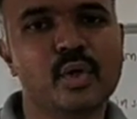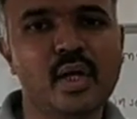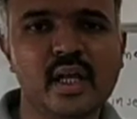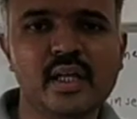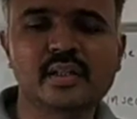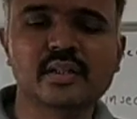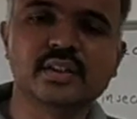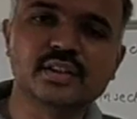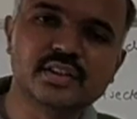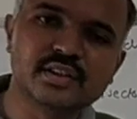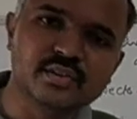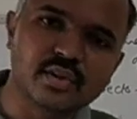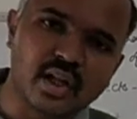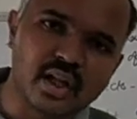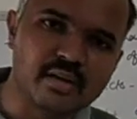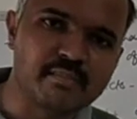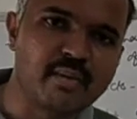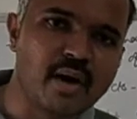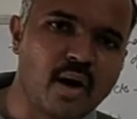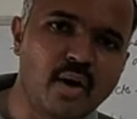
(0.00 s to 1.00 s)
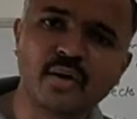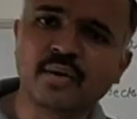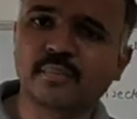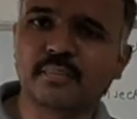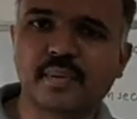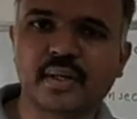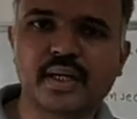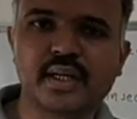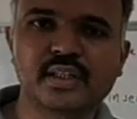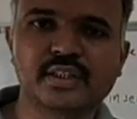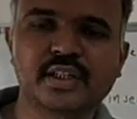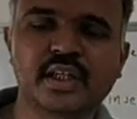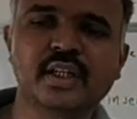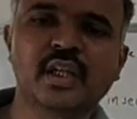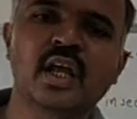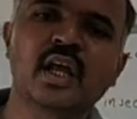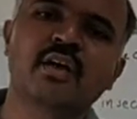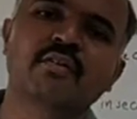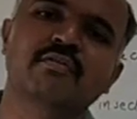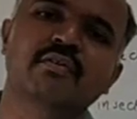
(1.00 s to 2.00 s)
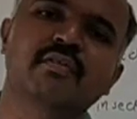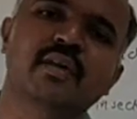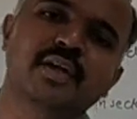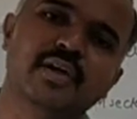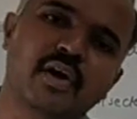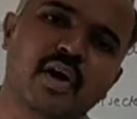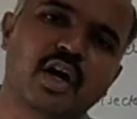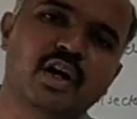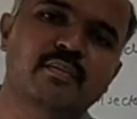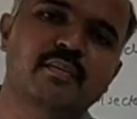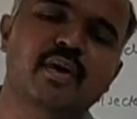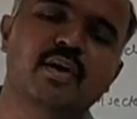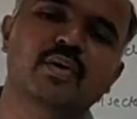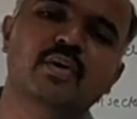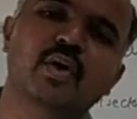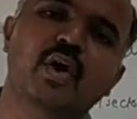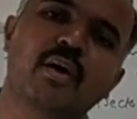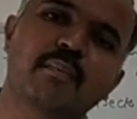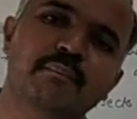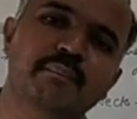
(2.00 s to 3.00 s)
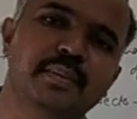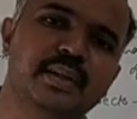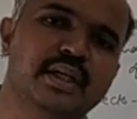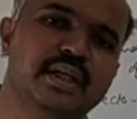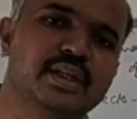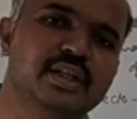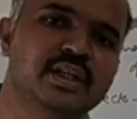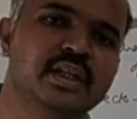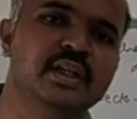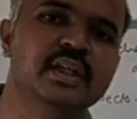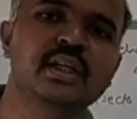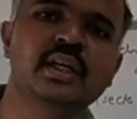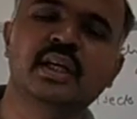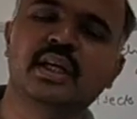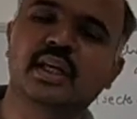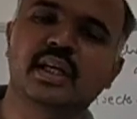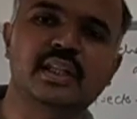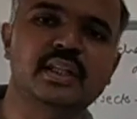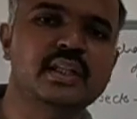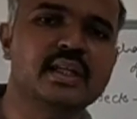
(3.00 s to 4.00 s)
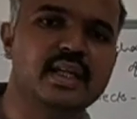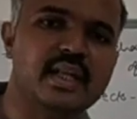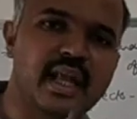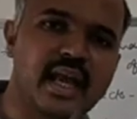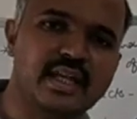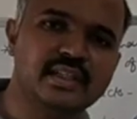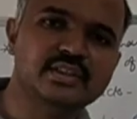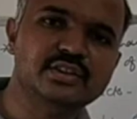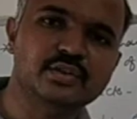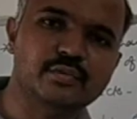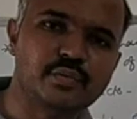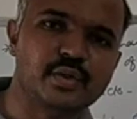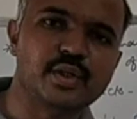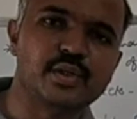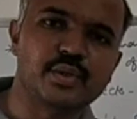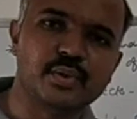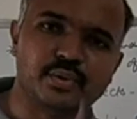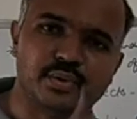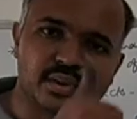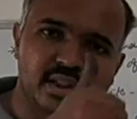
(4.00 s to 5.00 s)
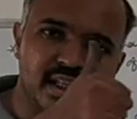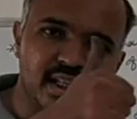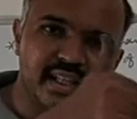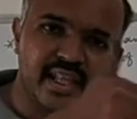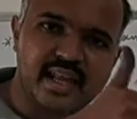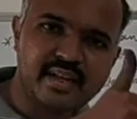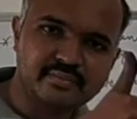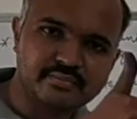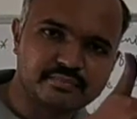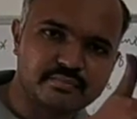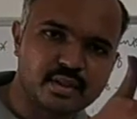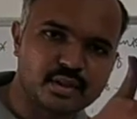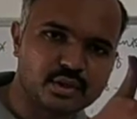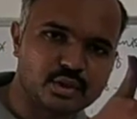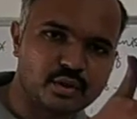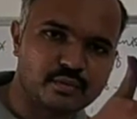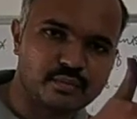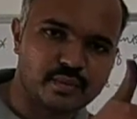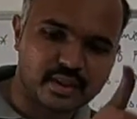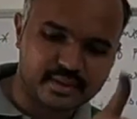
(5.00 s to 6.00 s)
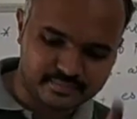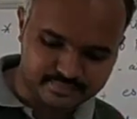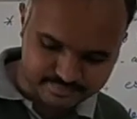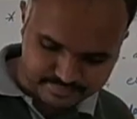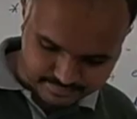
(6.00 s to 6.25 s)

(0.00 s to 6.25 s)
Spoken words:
Okay, this is all about predation. We will talk about competition in the next video. Till then, best of luck.